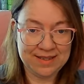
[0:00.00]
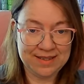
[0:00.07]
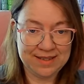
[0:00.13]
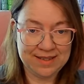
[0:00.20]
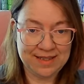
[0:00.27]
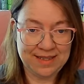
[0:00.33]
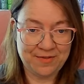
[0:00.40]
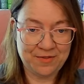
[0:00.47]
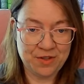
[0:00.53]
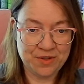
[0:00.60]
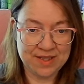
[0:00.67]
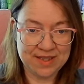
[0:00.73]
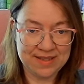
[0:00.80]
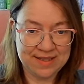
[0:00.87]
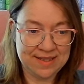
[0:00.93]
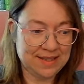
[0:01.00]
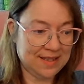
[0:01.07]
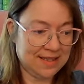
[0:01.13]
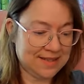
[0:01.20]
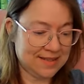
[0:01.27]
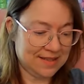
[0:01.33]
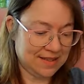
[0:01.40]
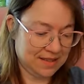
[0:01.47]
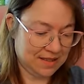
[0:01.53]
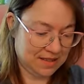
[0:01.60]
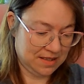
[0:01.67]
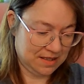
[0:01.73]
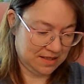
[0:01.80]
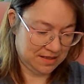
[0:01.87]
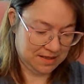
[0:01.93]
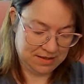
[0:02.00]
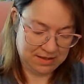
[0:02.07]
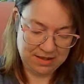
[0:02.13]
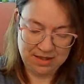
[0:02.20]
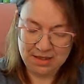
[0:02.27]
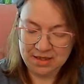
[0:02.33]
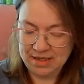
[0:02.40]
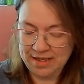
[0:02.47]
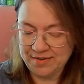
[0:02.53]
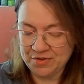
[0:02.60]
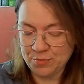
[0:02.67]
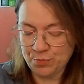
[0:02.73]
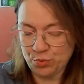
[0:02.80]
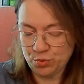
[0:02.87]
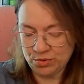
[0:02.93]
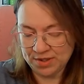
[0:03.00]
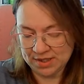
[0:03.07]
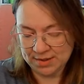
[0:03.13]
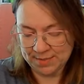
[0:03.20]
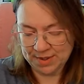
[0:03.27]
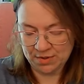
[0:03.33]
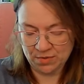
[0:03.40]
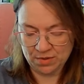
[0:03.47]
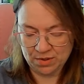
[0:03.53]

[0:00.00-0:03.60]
see if you can see this. I have to pull some out.